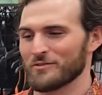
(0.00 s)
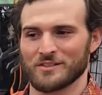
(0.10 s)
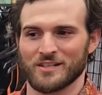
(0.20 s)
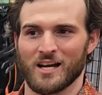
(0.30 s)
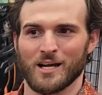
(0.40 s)

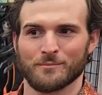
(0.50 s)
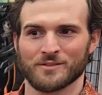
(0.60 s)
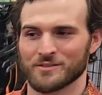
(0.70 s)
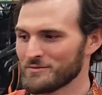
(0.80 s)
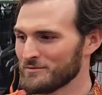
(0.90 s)

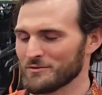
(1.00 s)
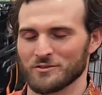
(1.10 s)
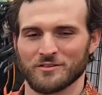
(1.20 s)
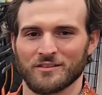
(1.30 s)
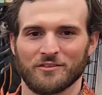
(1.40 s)
oftentimes,
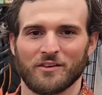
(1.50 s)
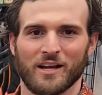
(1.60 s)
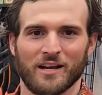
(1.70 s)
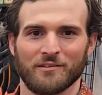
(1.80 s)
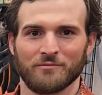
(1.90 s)
if
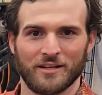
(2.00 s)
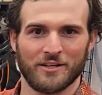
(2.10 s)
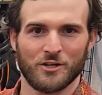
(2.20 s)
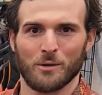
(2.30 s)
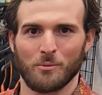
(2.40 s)
I
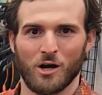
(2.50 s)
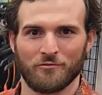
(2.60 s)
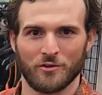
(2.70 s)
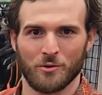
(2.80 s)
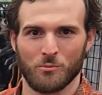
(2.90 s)
end up
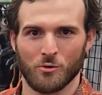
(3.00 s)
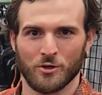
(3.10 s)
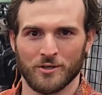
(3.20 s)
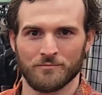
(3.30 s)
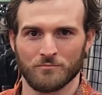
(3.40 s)
off of the
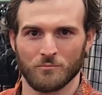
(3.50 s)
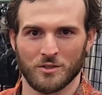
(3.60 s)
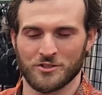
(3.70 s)
board,